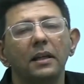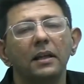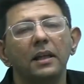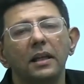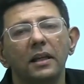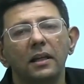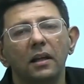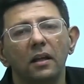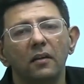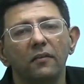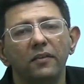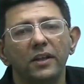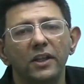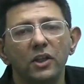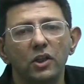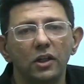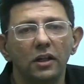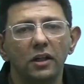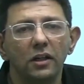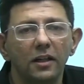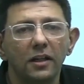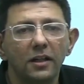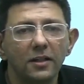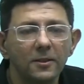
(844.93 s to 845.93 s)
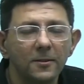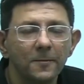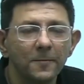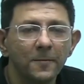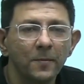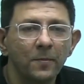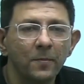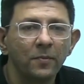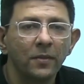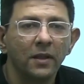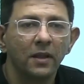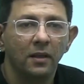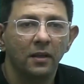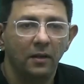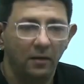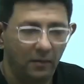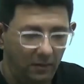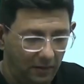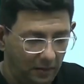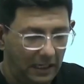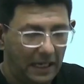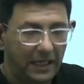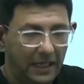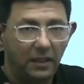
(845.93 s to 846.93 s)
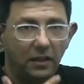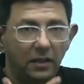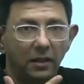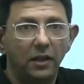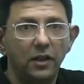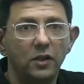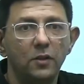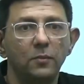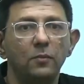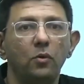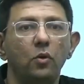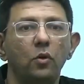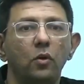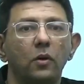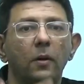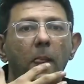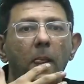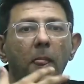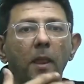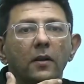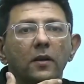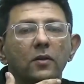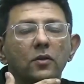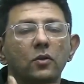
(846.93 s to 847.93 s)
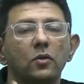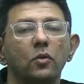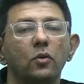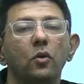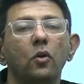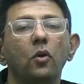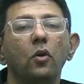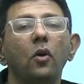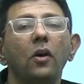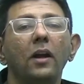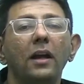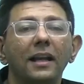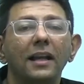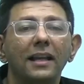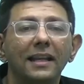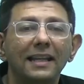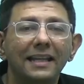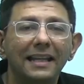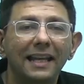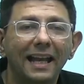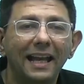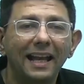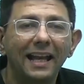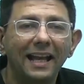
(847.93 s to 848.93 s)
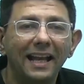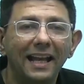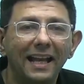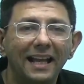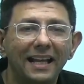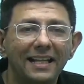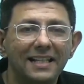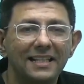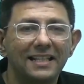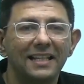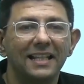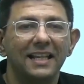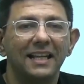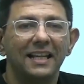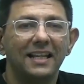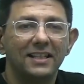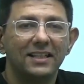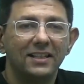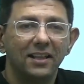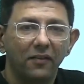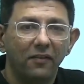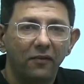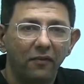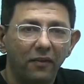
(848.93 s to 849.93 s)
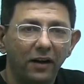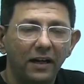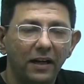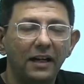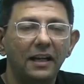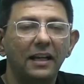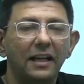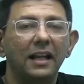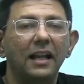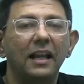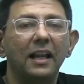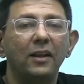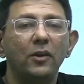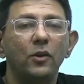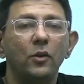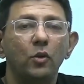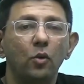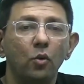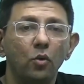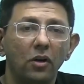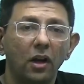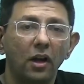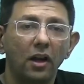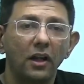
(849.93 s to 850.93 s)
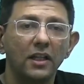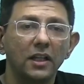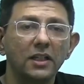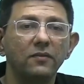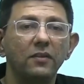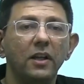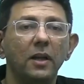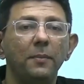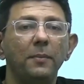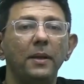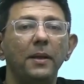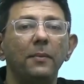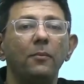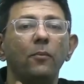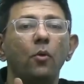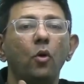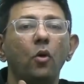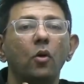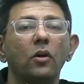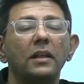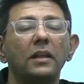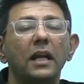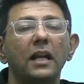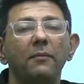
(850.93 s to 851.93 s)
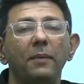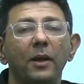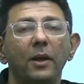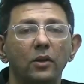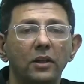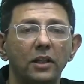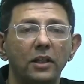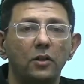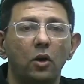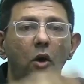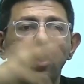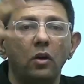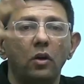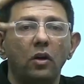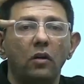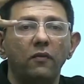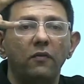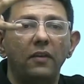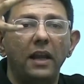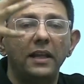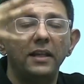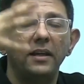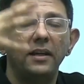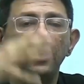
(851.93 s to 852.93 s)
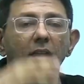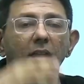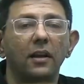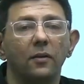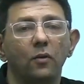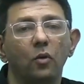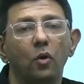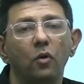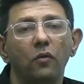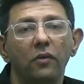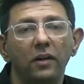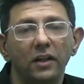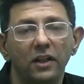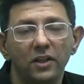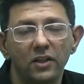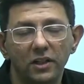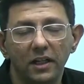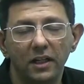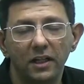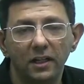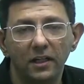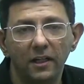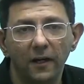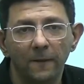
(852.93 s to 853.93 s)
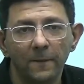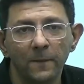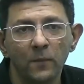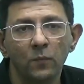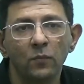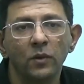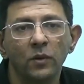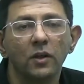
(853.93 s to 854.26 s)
Clinical features, liker is more. So yes, sir, fundal uterus will be more than, because there's lot of liker, over distented.